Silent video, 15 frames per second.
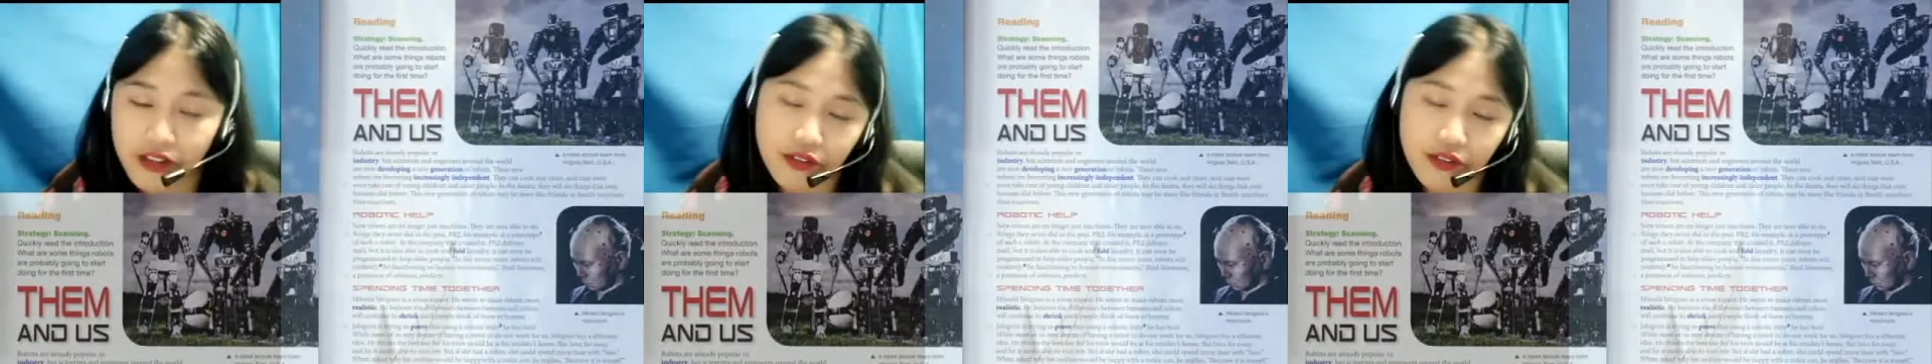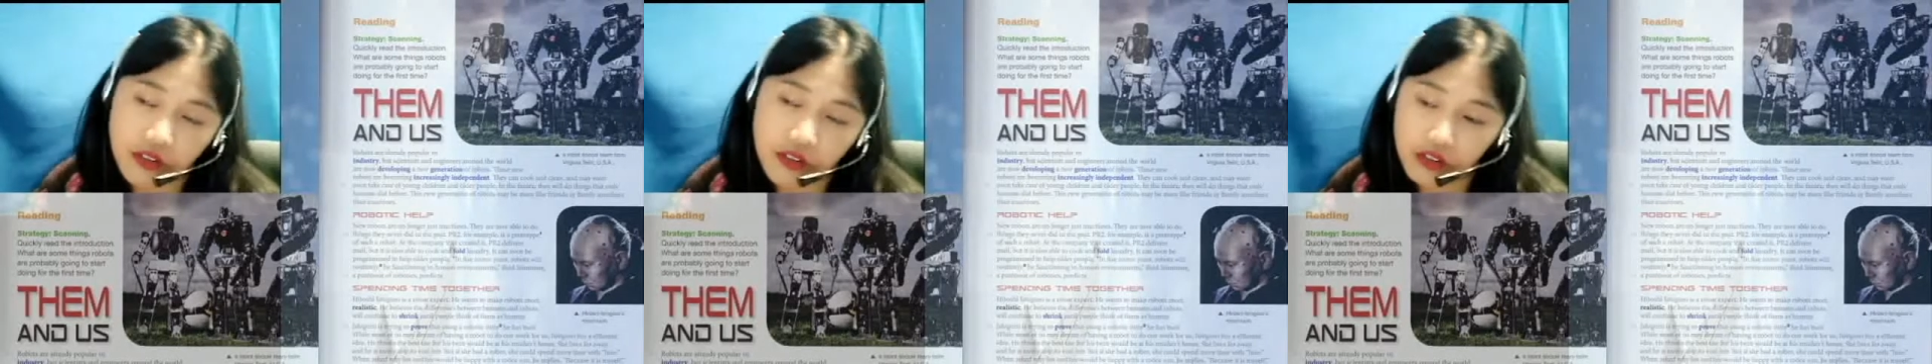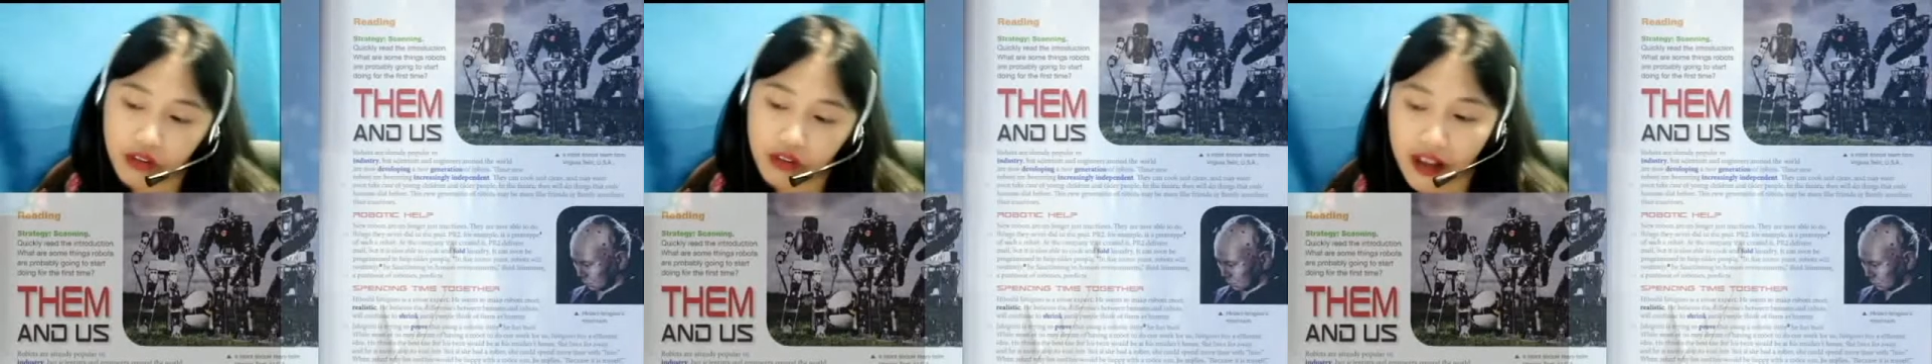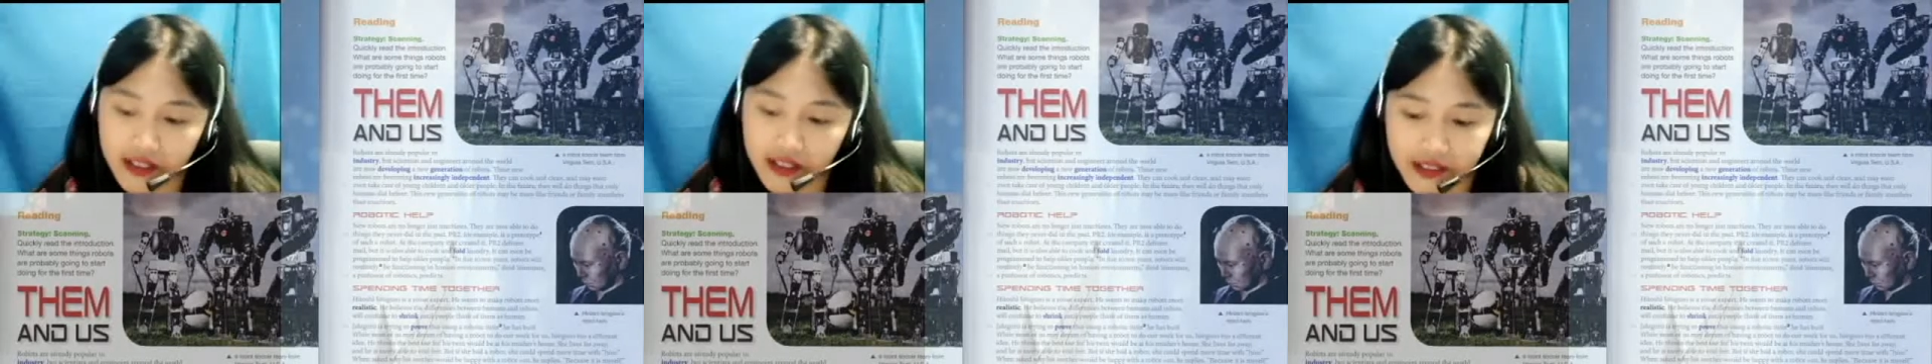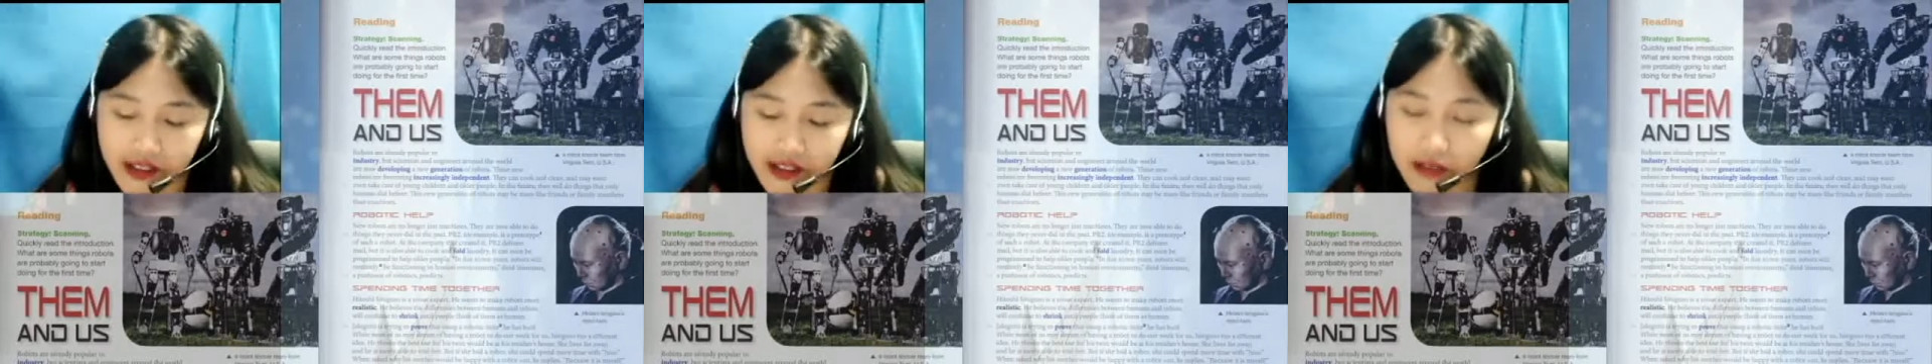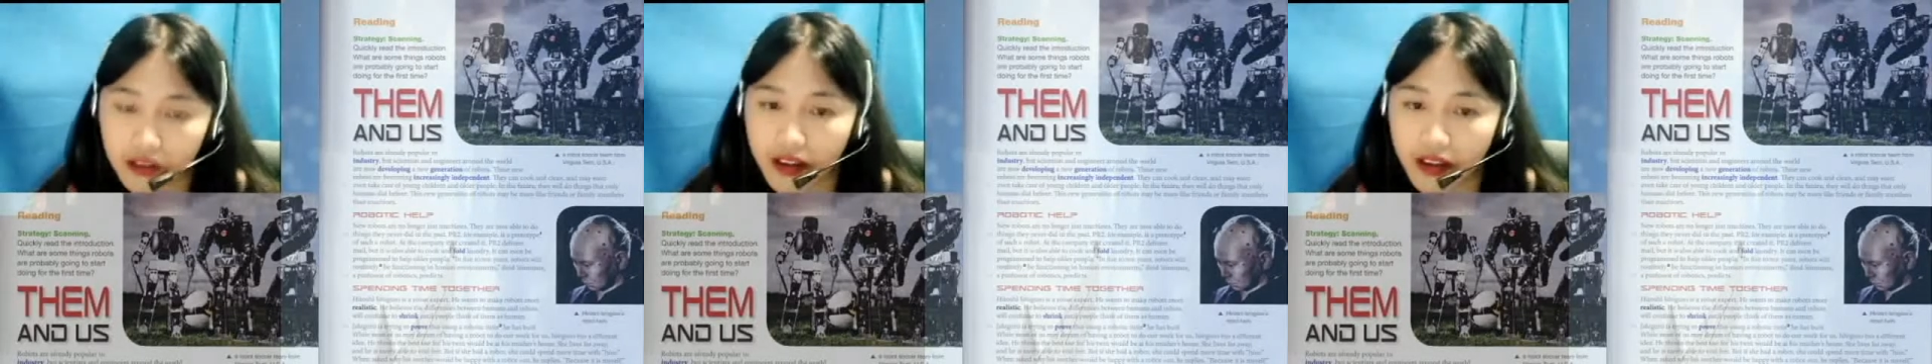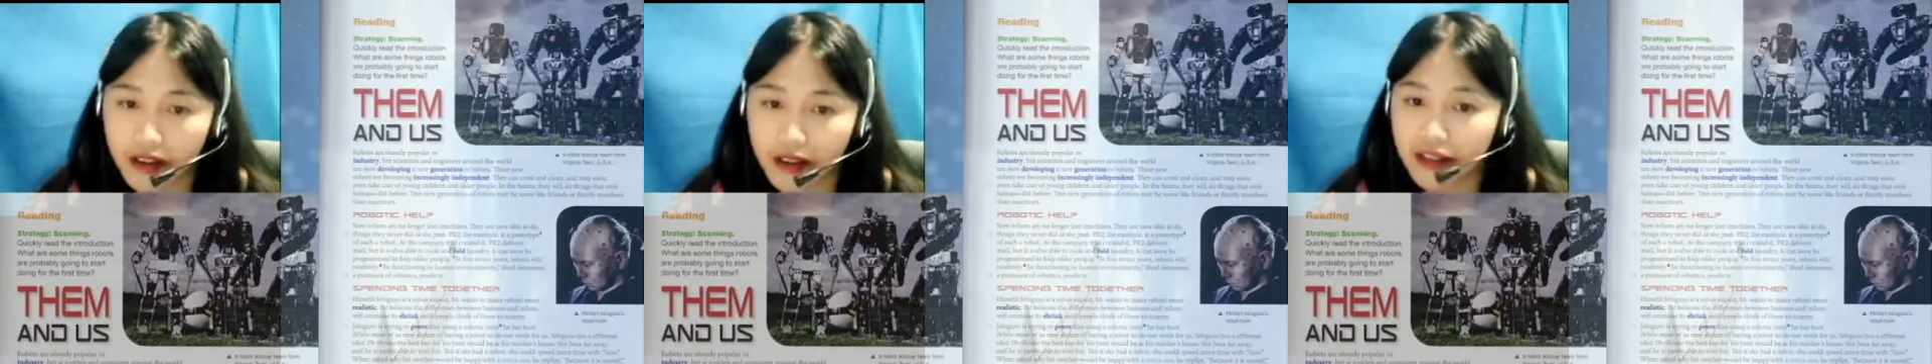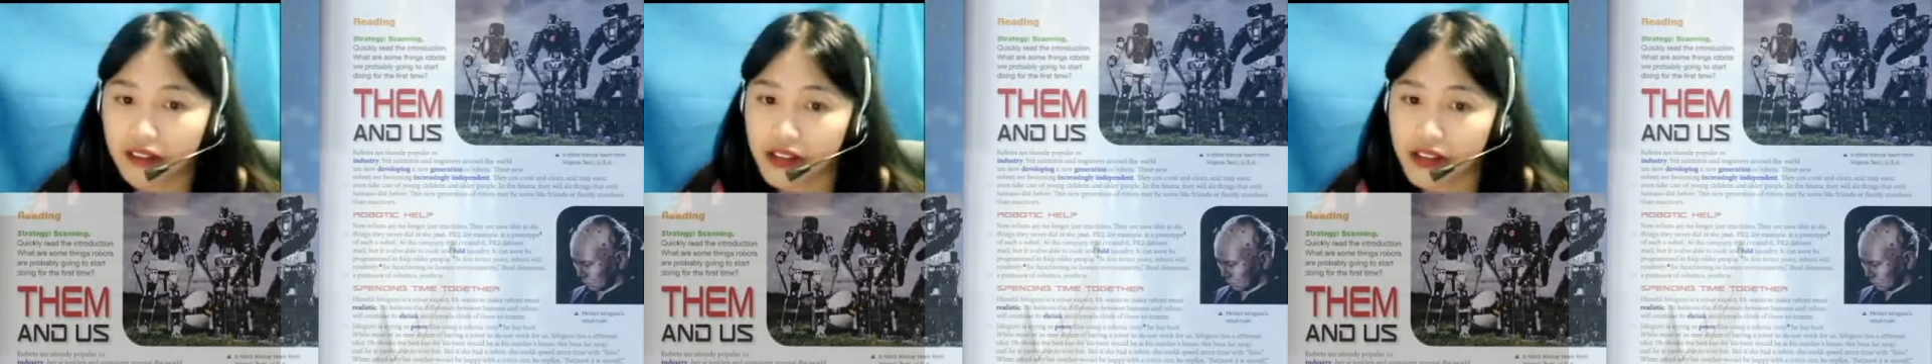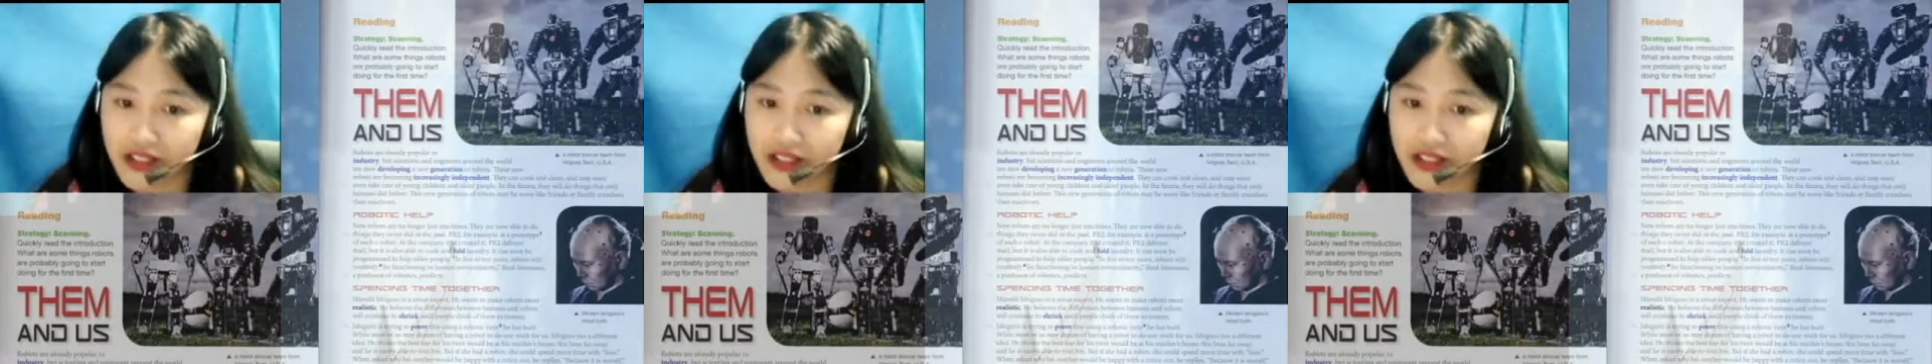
So you ask them, like,